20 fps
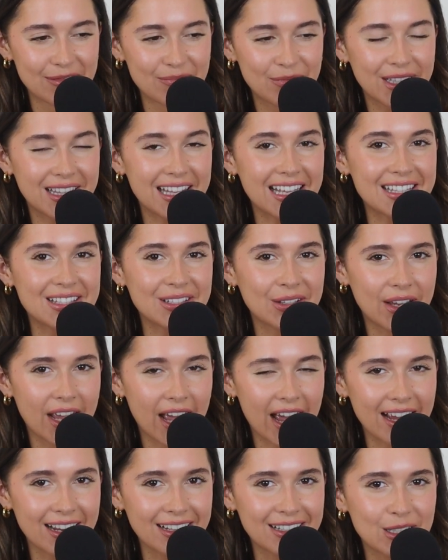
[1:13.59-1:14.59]
But that's
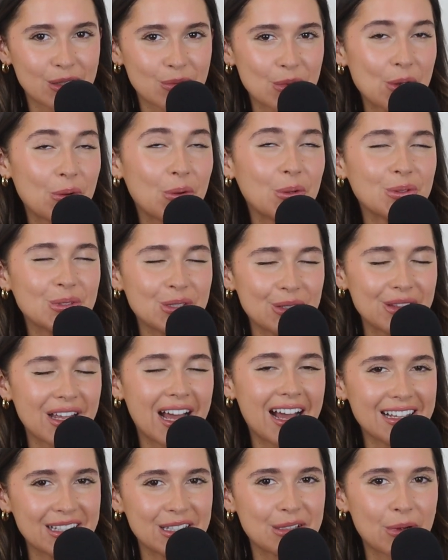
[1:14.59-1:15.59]
okay because we all do
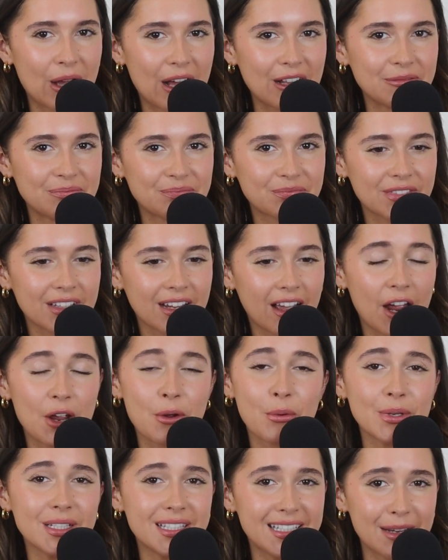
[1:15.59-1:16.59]
that as well. I
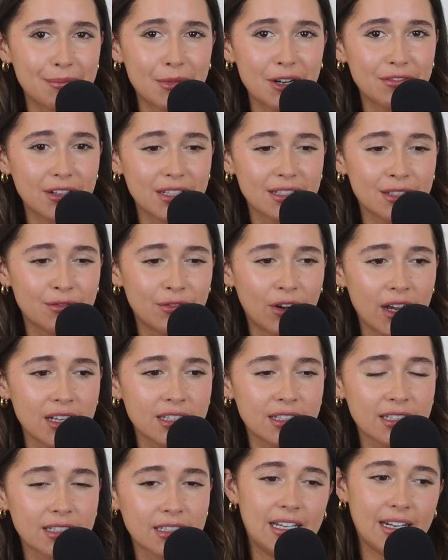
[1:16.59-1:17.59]
always take my friend's
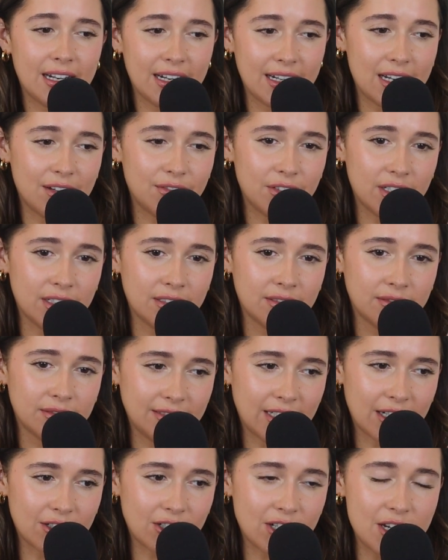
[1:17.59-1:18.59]
advice and I never
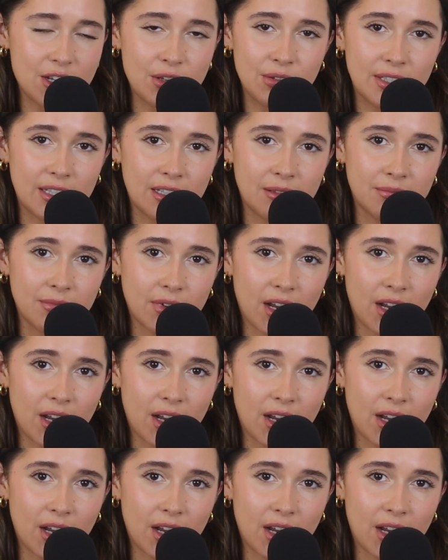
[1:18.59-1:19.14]
actually use it.